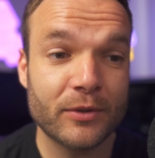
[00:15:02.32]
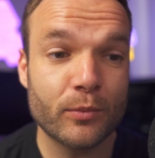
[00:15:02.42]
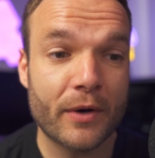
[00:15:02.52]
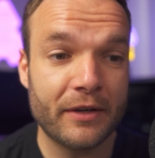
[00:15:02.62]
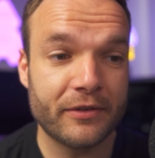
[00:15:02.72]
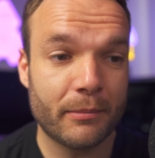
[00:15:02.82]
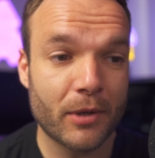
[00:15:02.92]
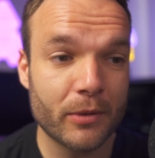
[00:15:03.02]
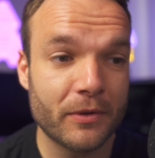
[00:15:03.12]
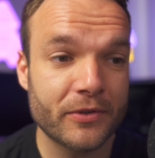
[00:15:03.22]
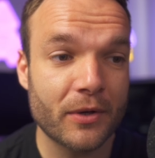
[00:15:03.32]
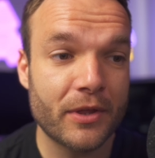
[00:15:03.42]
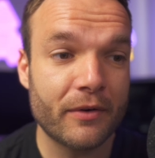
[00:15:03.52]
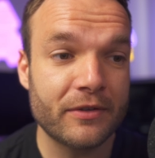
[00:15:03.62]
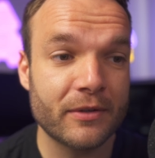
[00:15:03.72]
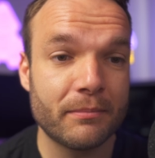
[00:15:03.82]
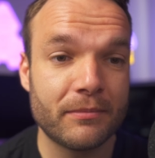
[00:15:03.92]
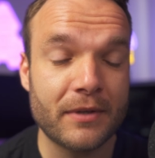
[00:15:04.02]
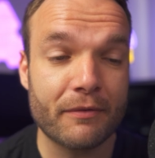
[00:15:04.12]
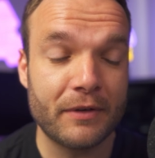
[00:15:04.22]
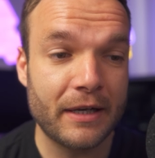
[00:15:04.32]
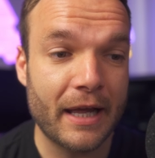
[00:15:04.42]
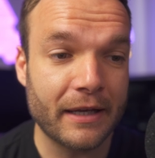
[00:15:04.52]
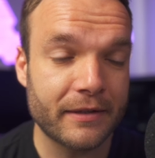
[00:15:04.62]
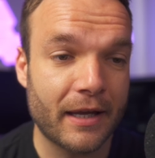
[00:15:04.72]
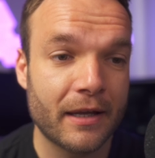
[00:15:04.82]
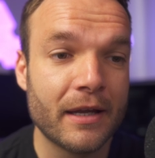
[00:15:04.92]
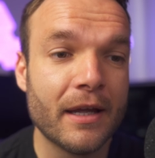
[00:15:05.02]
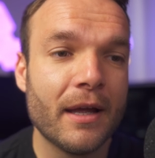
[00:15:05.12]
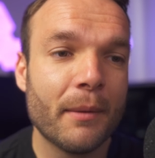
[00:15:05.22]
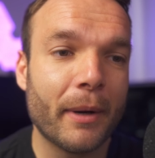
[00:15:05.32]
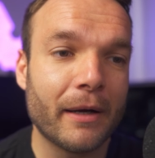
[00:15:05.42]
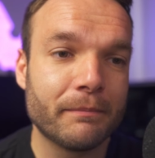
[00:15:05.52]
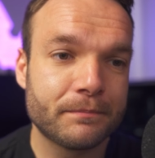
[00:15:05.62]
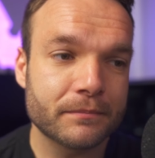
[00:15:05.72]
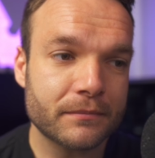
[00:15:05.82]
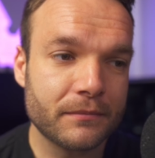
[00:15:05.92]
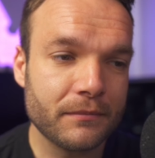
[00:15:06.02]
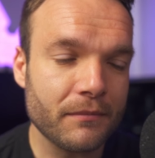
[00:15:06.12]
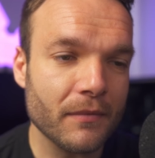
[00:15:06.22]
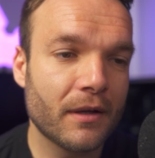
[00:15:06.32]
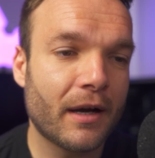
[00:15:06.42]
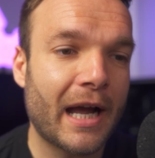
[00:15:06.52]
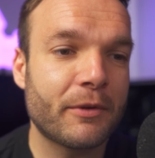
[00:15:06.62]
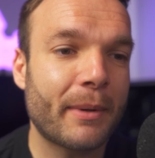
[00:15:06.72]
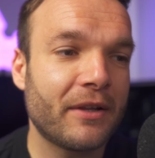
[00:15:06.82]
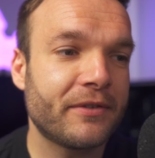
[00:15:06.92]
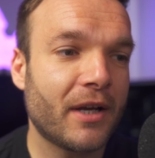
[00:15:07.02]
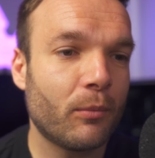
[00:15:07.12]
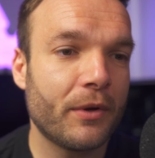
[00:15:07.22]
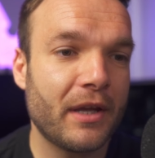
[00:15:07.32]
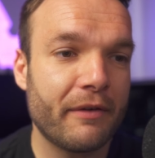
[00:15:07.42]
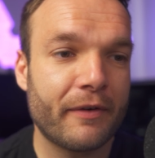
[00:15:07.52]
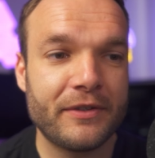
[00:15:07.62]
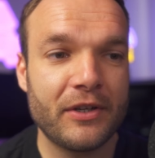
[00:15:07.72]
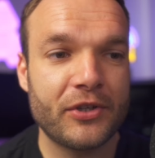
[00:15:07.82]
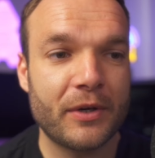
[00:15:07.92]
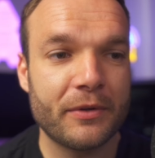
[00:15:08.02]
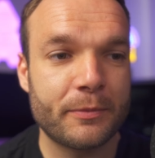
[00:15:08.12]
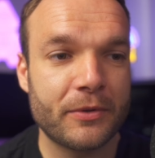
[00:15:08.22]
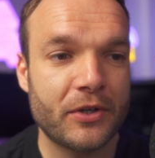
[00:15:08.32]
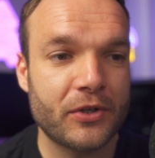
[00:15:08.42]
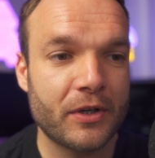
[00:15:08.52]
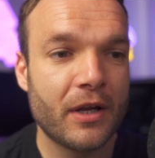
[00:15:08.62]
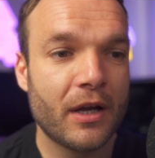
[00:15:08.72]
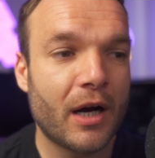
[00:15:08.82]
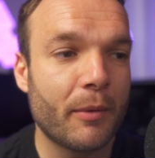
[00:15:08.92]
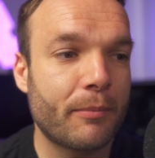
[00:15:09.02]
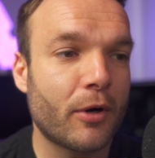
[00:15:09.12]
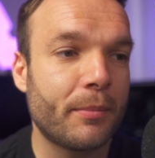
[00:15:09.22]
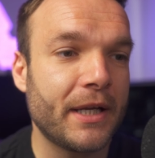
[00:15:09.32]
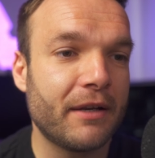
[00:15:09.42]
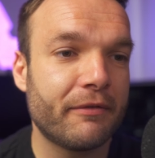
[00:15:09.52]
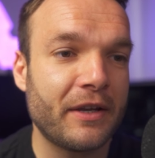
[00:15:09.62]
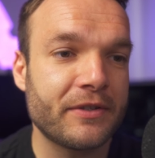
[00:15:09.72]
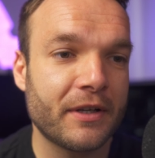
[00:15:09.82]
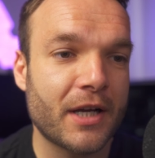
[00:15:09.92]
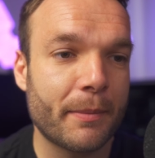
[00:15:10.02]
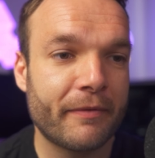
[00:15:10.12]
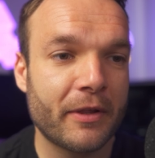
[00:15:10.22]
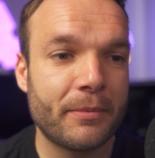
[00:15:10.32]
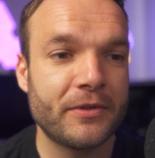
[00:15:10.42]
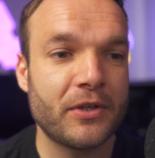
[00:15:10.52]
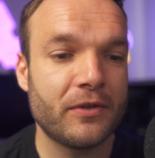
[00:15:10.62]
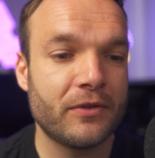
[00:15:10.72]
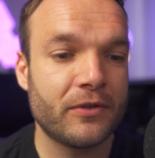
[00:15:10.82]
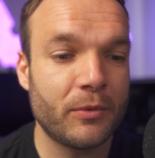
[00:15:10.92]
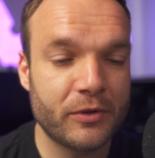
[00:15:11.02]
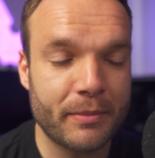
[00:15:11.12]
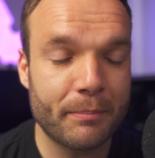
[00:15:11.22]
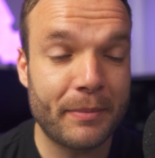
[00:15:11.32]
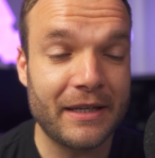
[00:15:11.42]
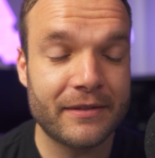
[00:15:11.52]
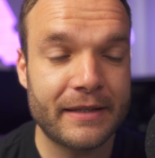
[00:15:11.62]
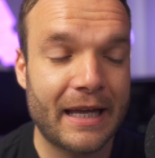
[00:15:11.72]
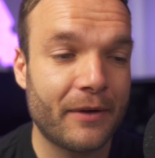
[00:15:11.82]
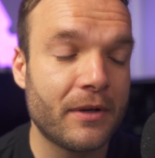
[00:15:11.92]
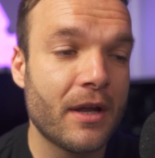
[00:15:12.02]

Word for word: to where it is at the moment. So there is some definitely legs there. But I have to balance it up with if I did sell this position, I would probably invest in a couple of other positions which have been beaten down.